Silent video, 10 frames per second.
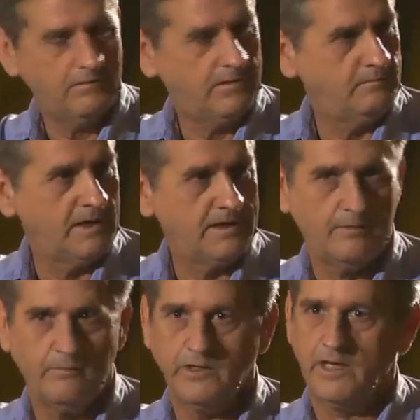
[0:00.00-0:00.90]
You may
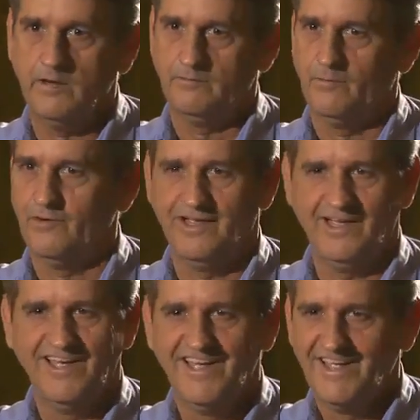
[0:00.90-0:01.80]
have
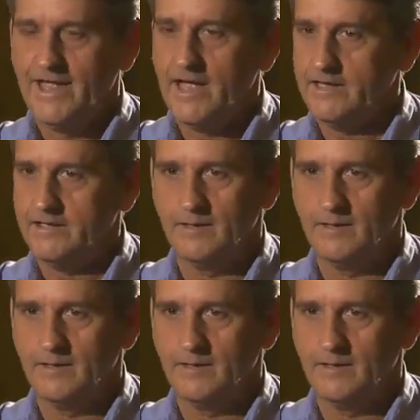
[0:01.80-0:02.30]
how it